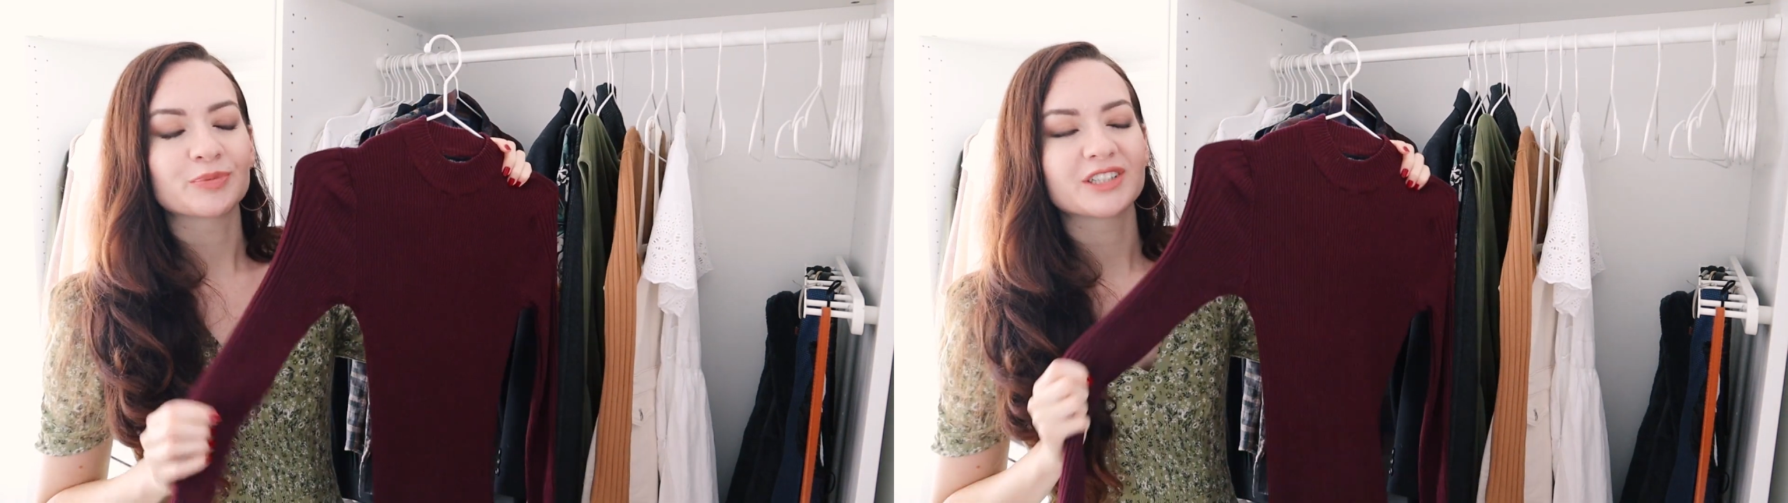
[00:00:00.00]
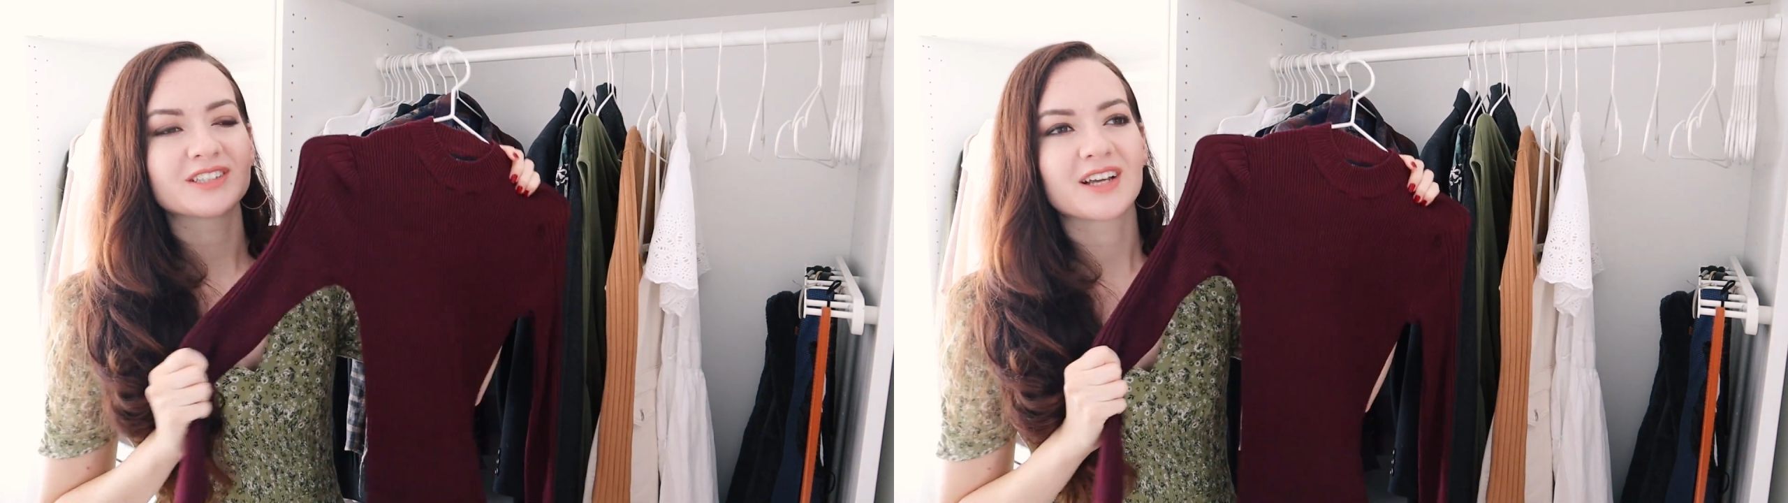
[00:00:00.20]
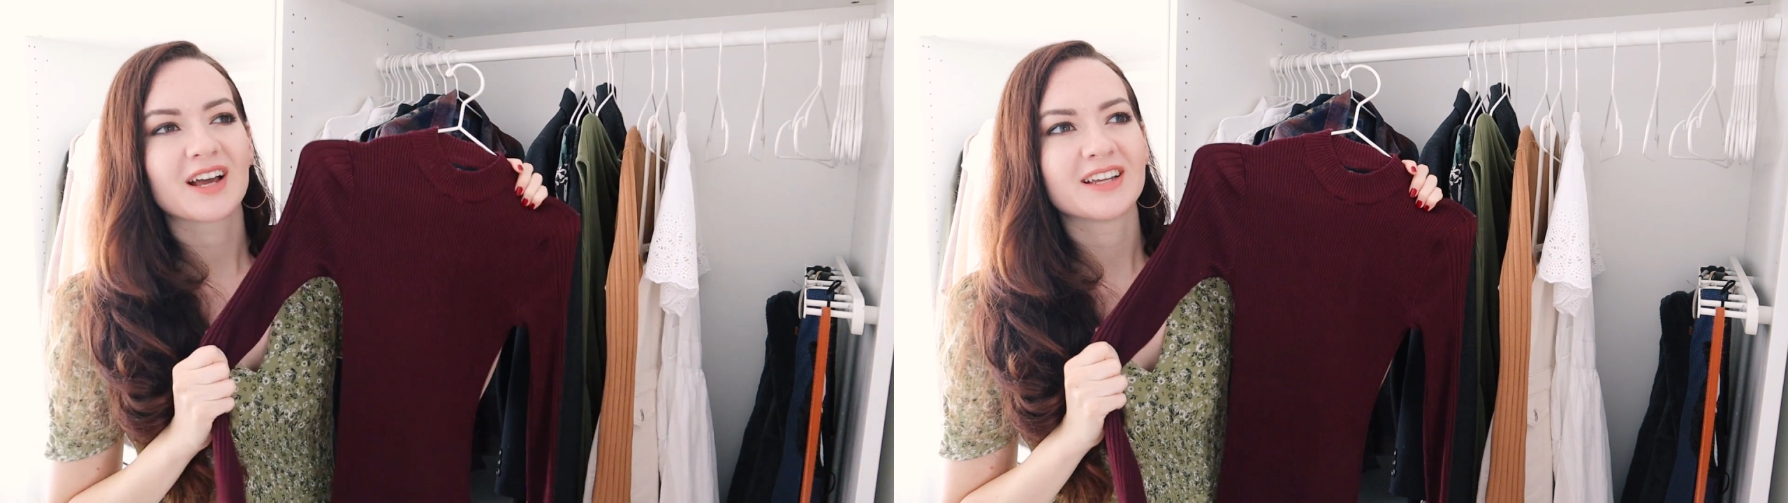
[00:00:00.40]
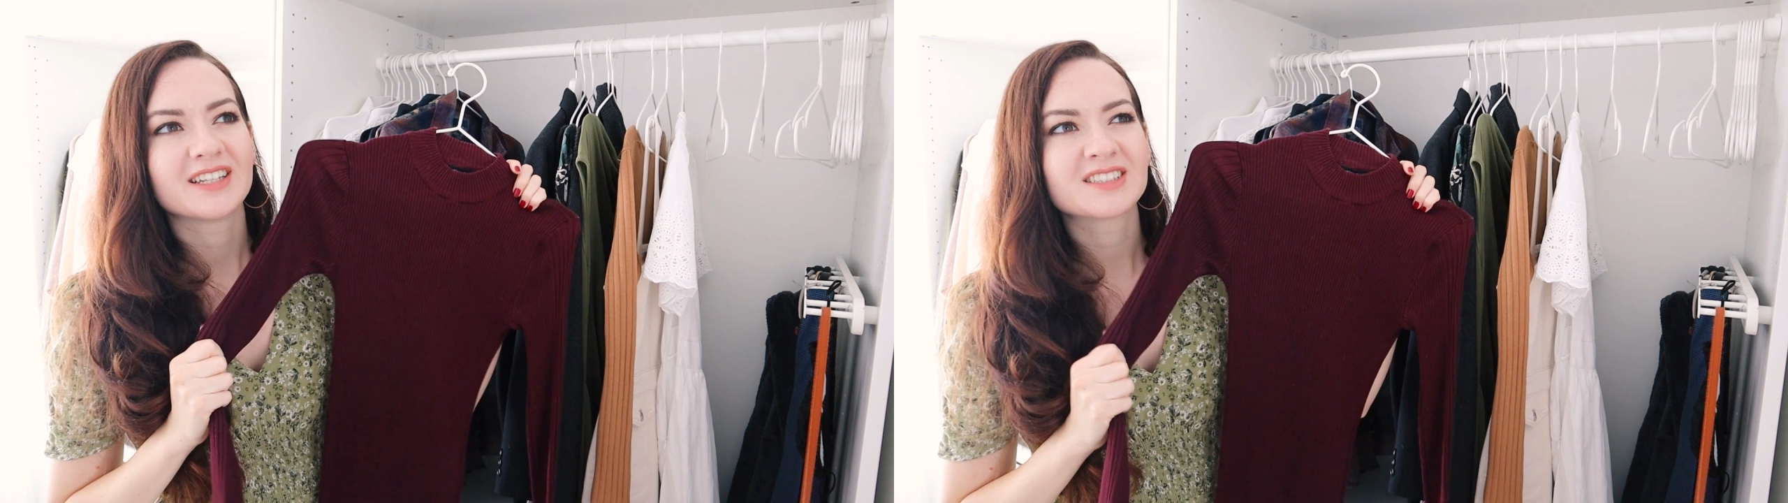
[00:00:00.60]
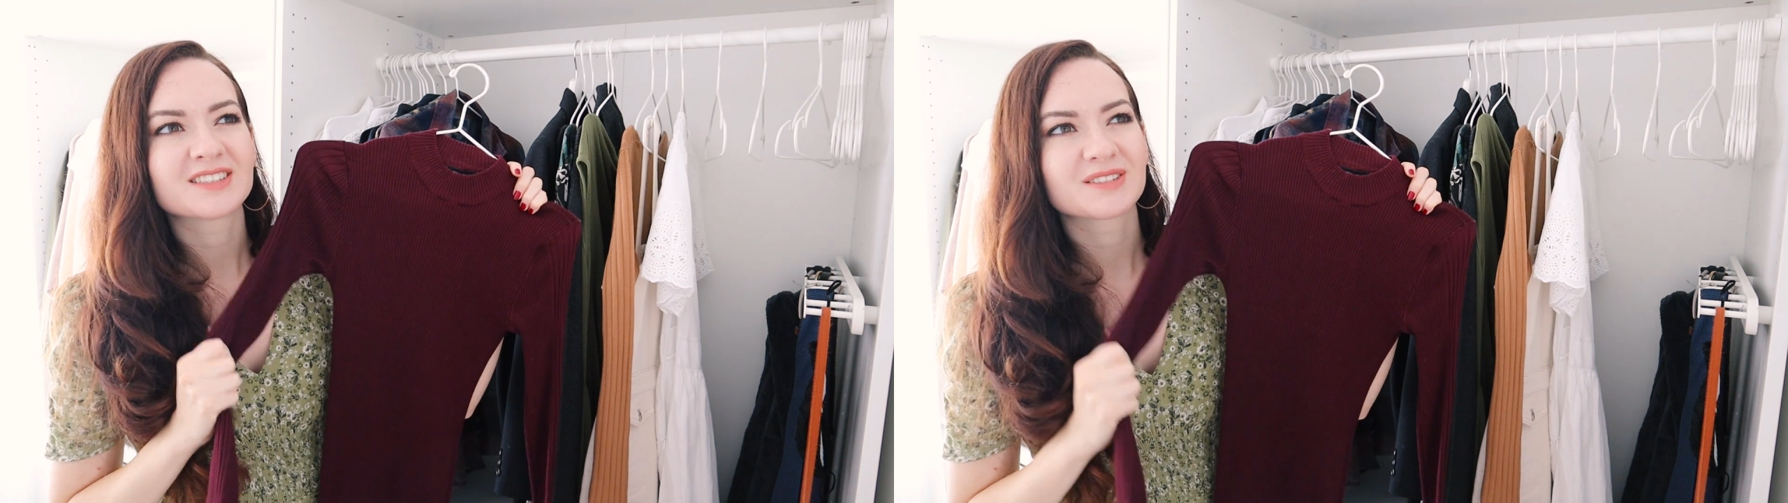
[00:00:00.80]
but
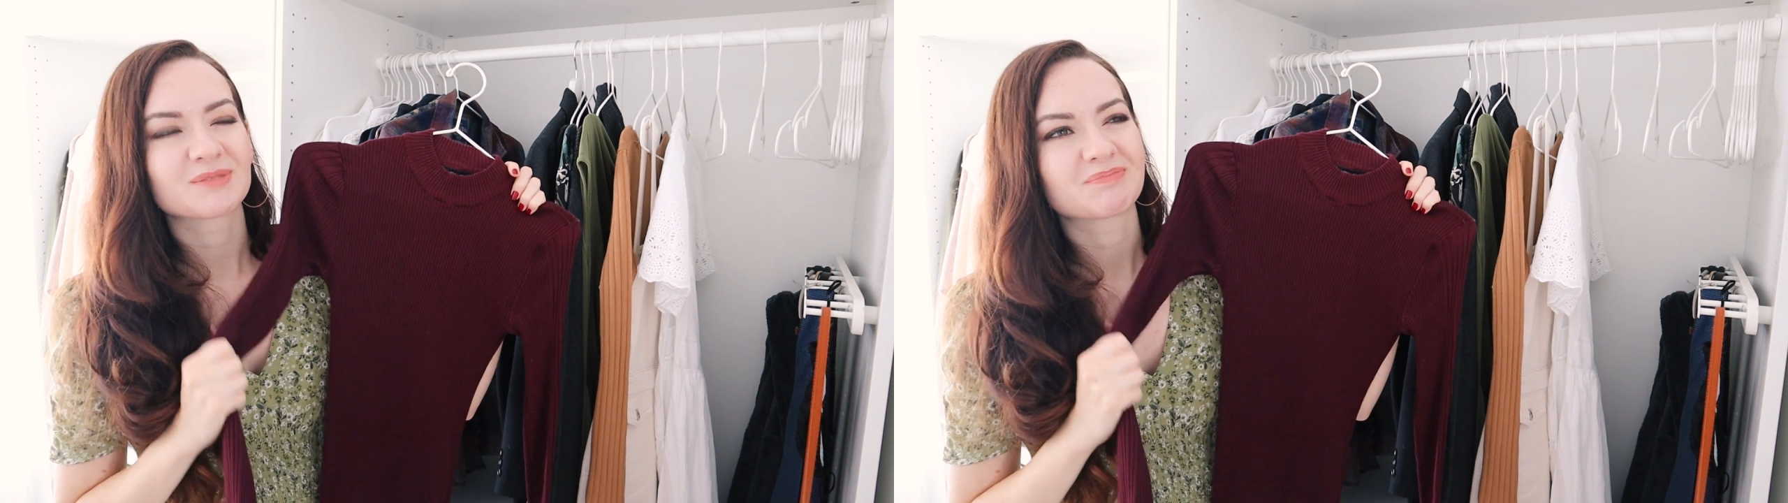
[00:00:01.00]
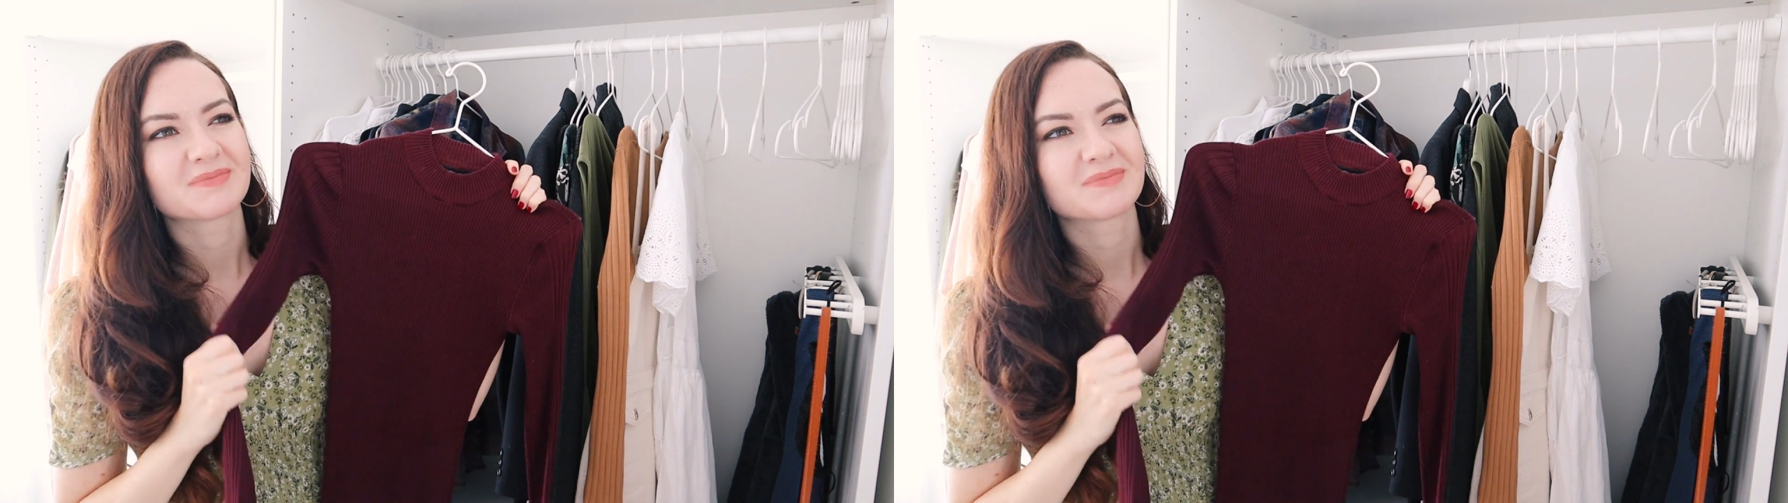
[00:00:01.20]
it's